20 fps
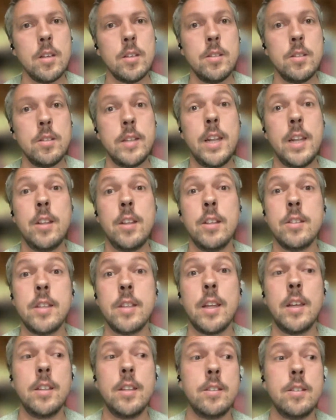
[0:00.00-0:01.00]
stated
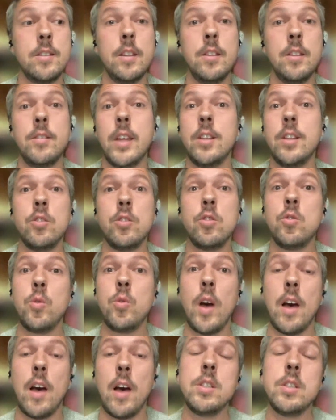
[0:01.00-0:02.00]
its intent to
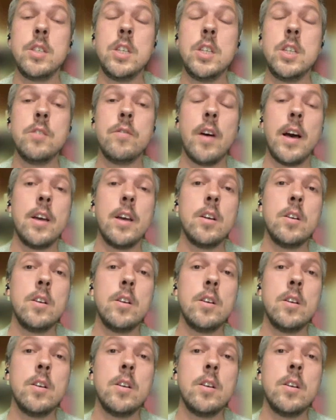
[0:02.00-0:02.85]
have a ceasefire,